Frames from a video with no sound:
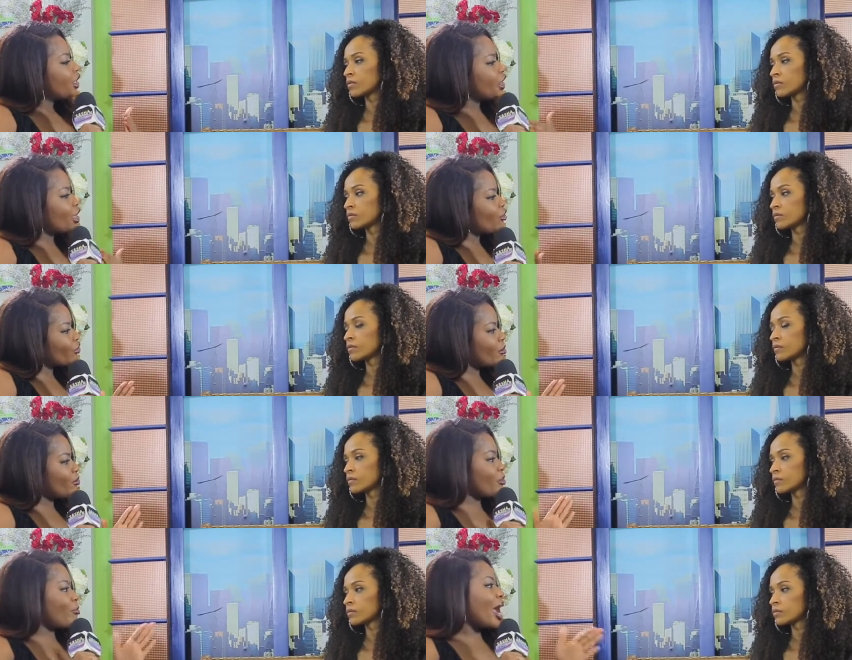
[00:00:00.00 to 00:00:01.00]
Speaker 1: you know
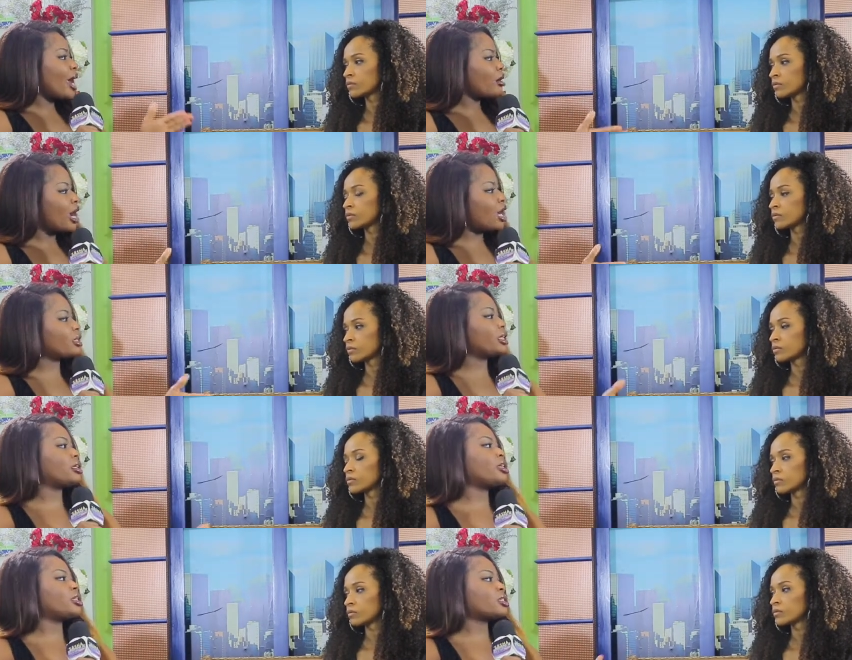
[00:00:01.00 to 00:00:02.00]
from the background
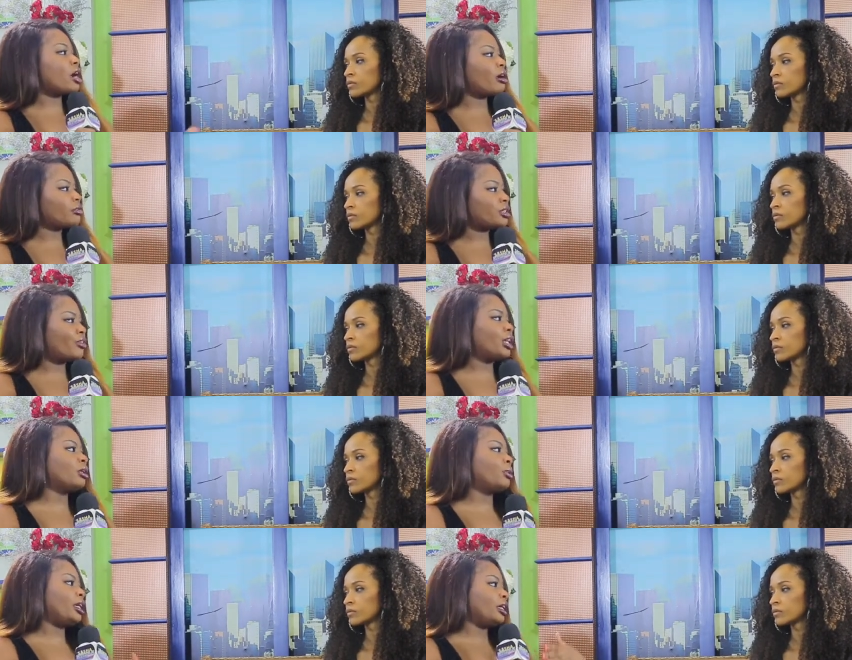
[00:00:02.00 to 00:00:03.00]
and, and start
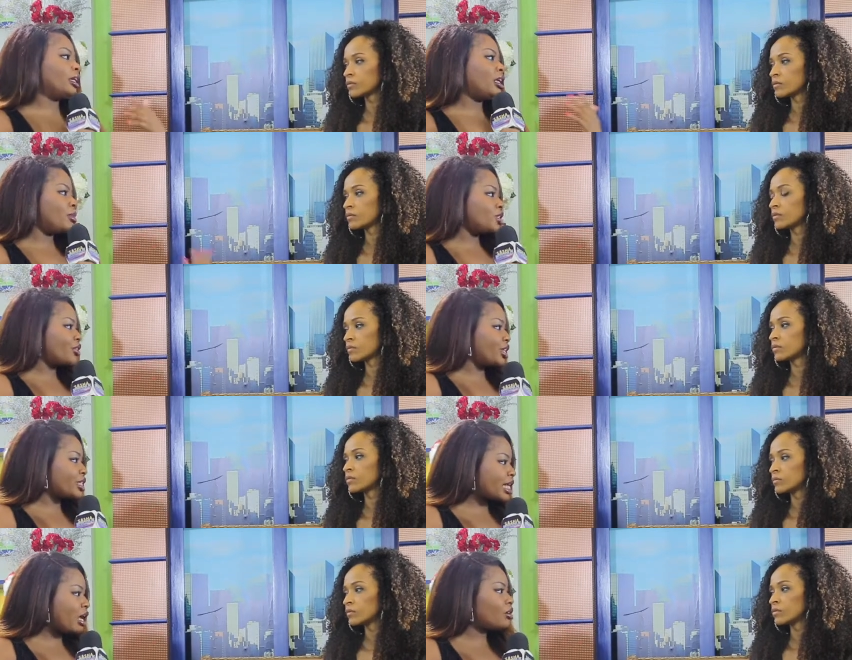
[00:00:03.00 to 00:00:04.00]
developing an image for
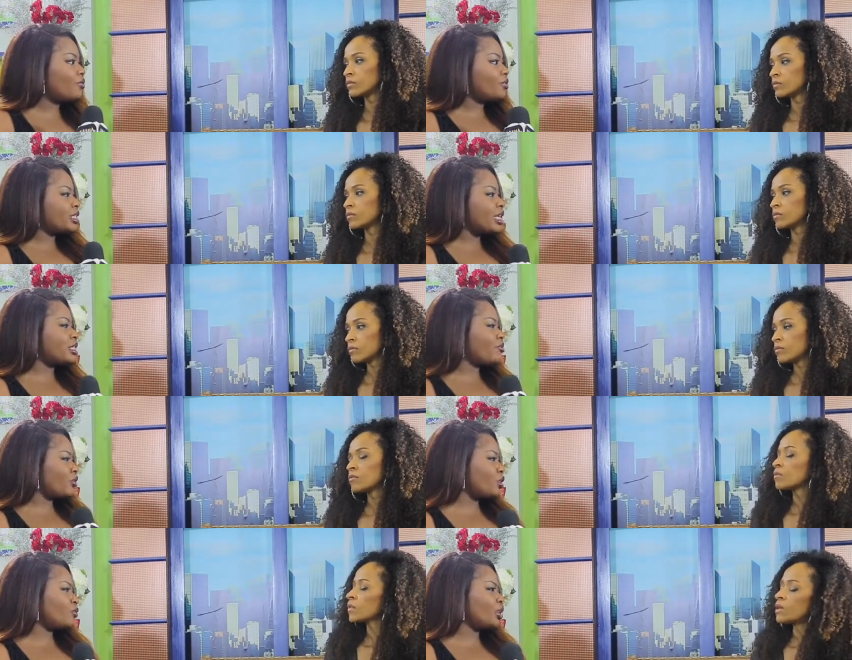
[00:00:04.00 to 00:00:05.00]
yourself is that
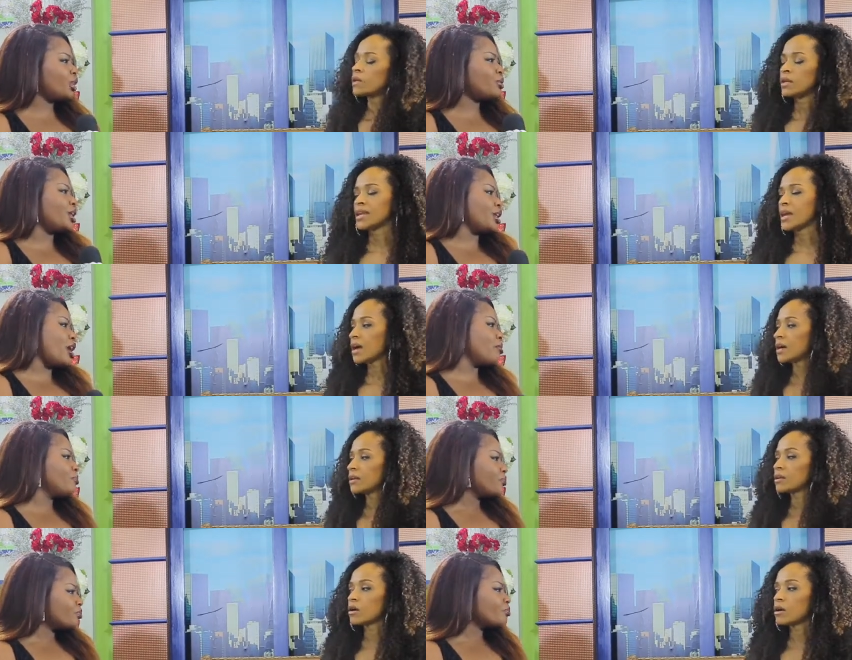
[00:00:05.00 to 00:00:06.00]
difficult for you
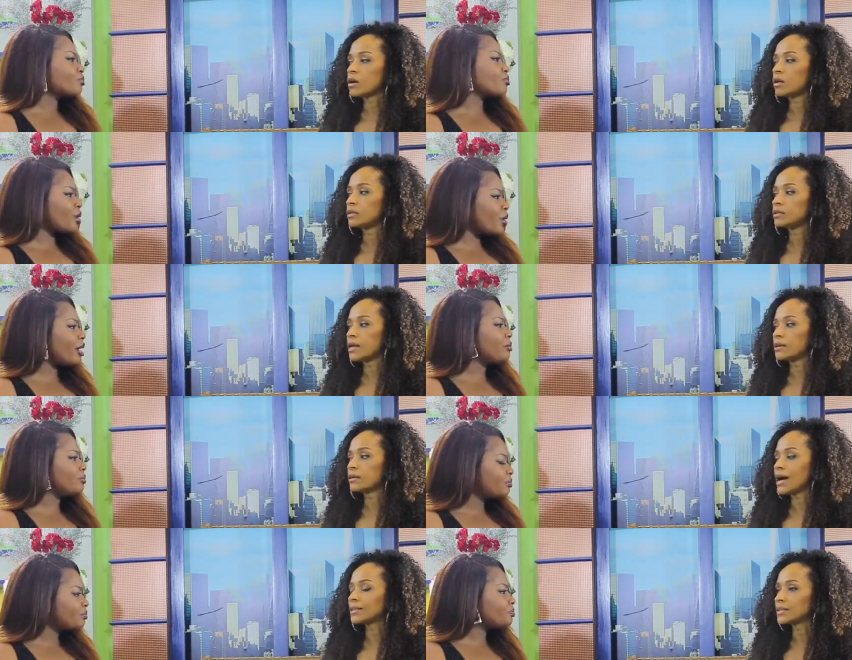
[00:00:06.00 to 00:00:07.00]
not no?
Speaker 2: at all okay. not
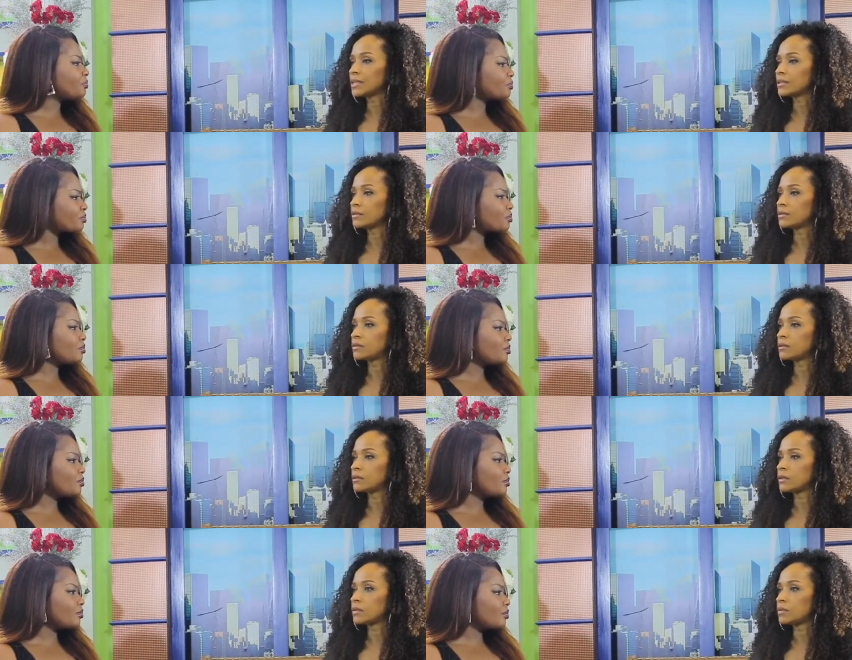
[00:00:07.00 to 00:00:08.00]
at all i think
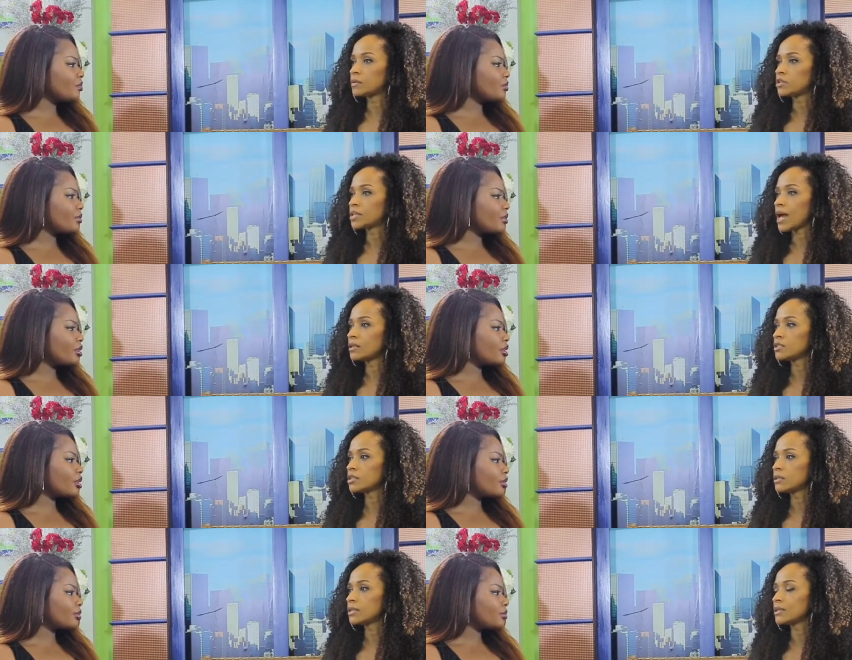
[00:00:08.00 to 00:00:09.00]
the most
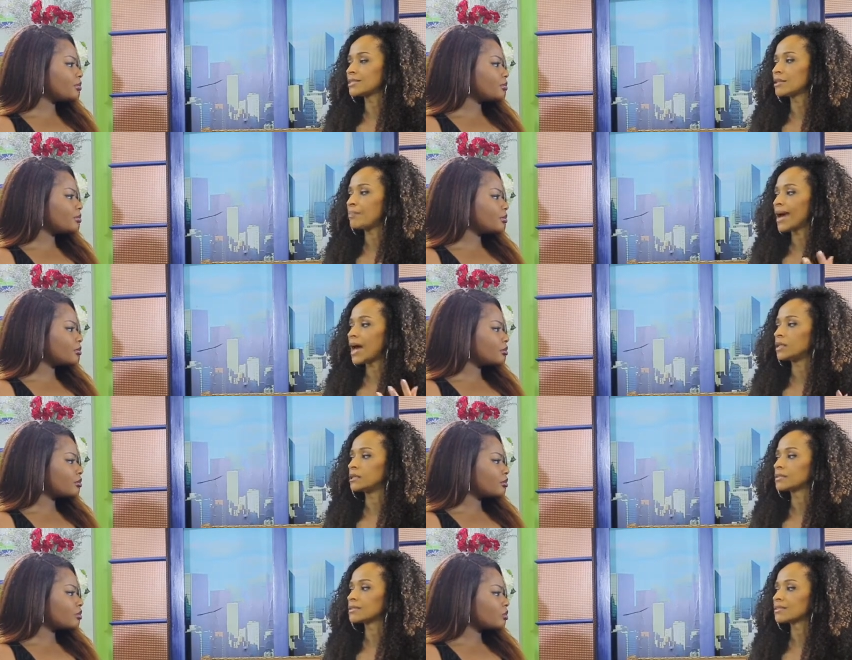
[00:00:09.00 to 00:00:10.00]
challenging thing is the
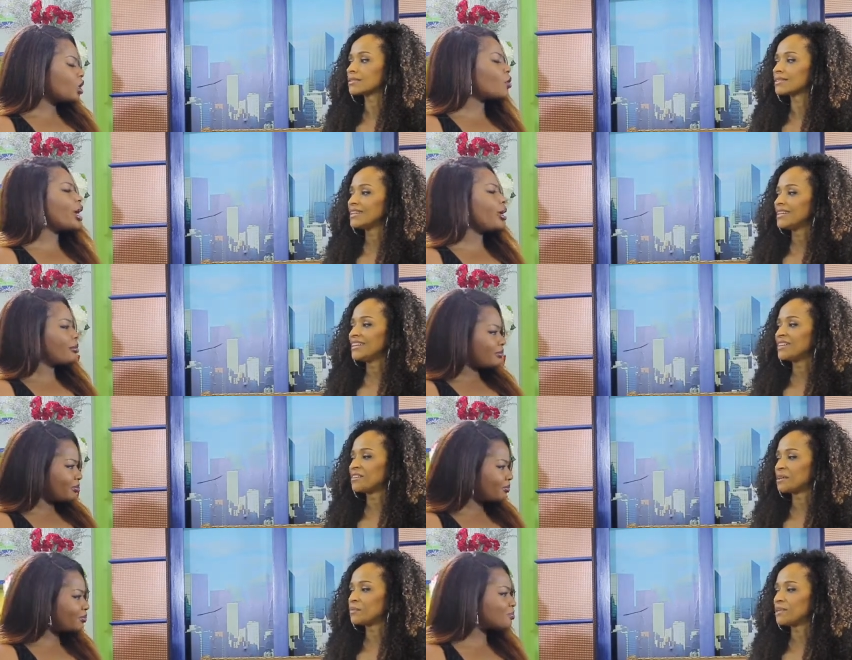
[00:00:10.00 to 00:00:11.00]
balance. Okay.
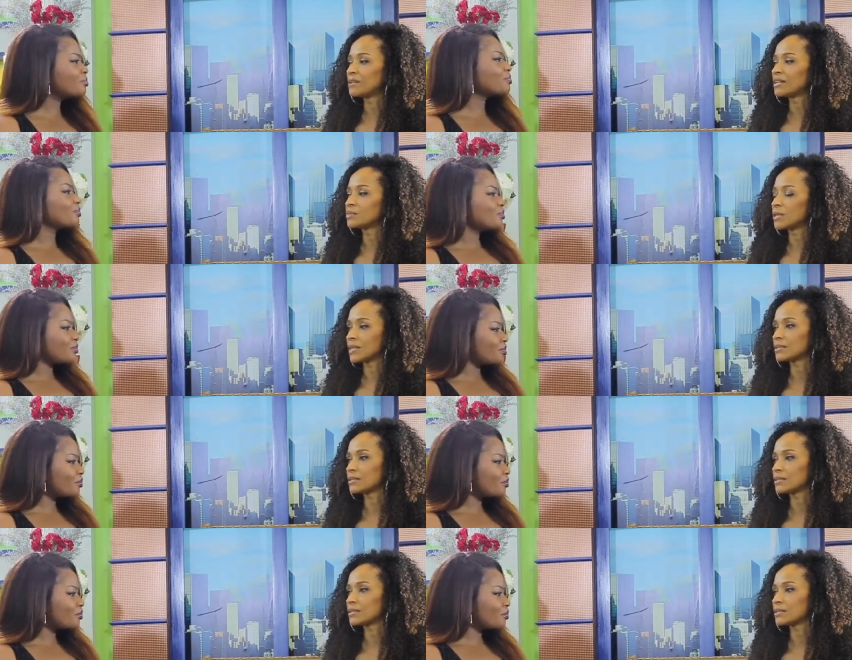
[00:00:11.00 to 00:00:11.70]
You know what I mean? Because when I